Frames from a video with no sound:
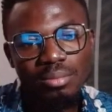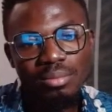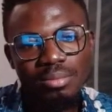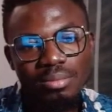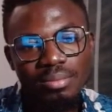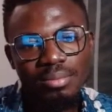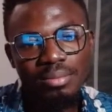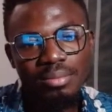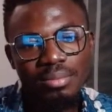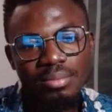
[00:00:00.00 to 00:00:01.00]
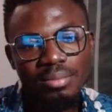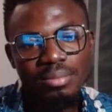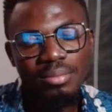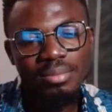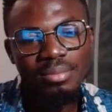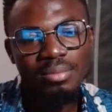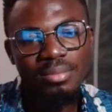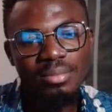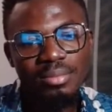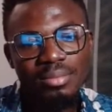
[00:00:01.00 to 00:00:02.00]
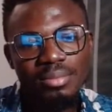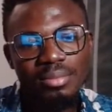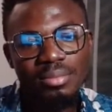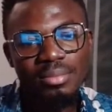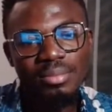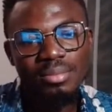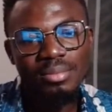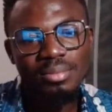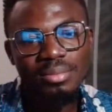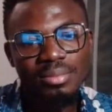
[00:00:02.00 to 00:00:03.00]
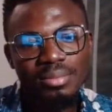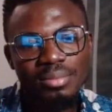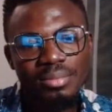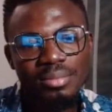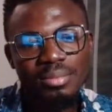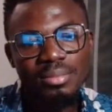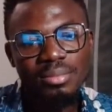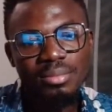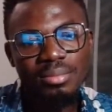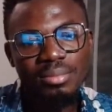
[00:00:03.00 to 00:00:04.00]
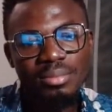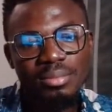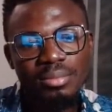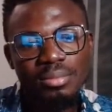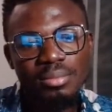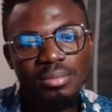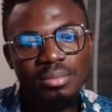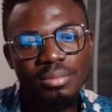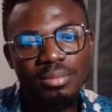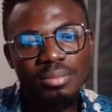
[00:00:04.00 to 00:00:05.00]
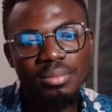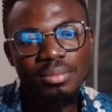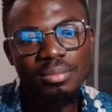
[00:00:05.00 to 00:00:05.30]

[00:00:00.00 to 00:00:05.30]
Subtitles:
(silent)